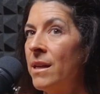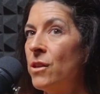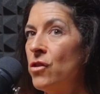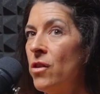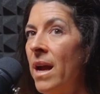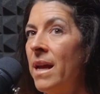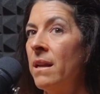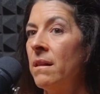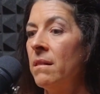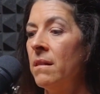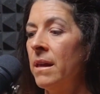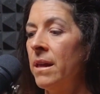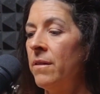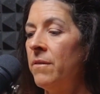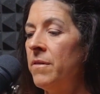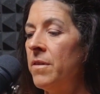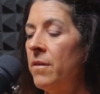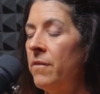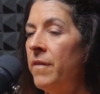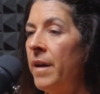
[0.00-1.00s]
try to
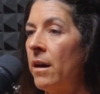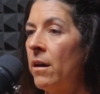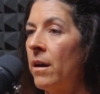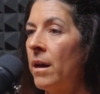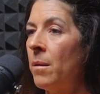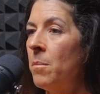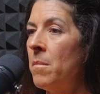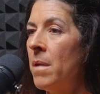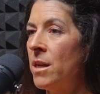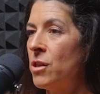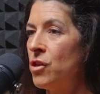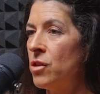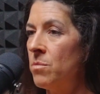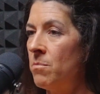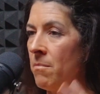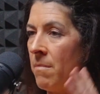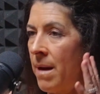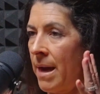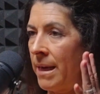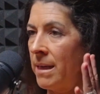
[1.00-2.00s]
live the very much
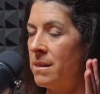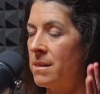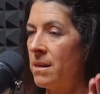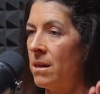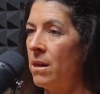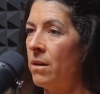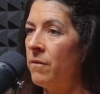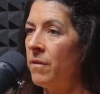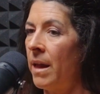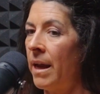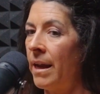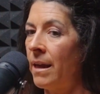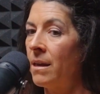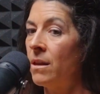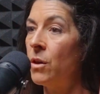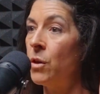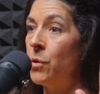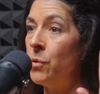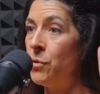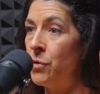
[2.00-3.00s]
mindset of
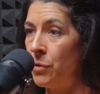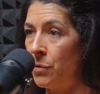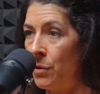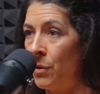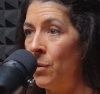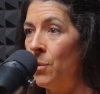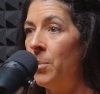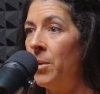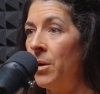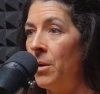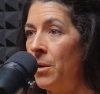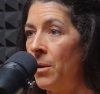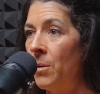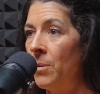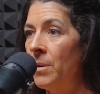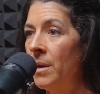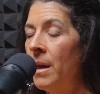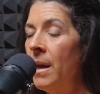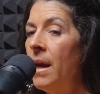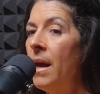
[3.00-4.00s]
you do you, boo,